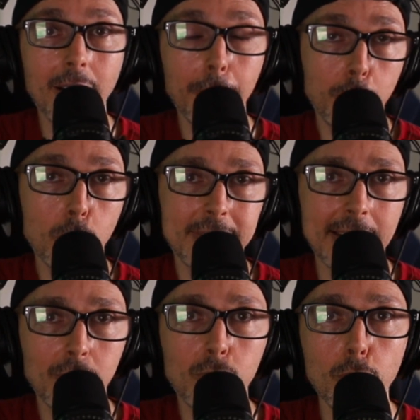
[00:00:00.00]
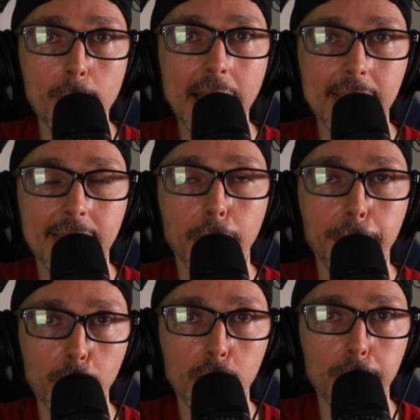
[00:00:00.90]
of course, there's two meanings here.
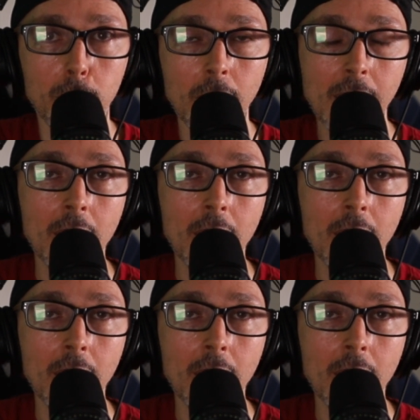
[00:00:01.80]
First of all,